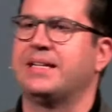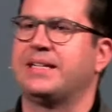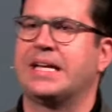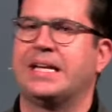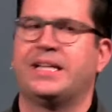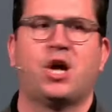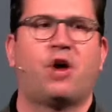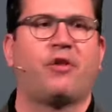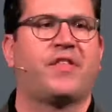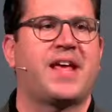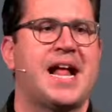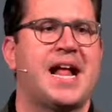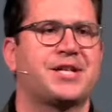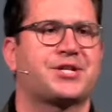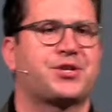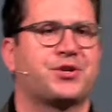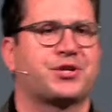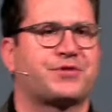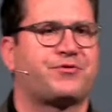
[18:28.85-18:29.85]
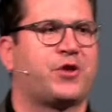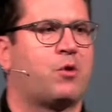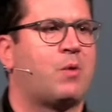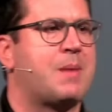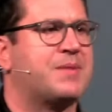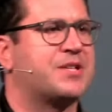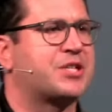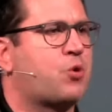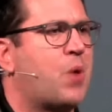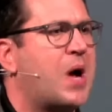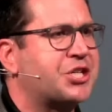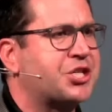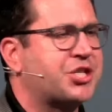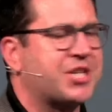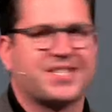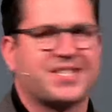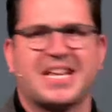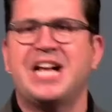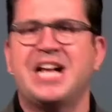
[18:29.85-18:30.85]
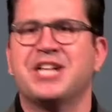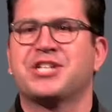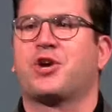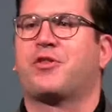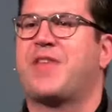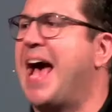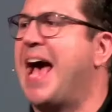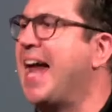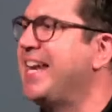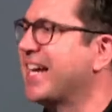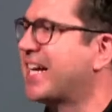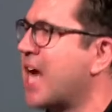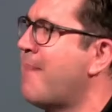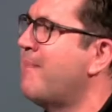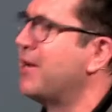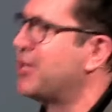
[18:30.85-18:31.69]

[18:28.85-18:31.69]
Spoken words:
didn't know the answers for the women's questions, so they had to come to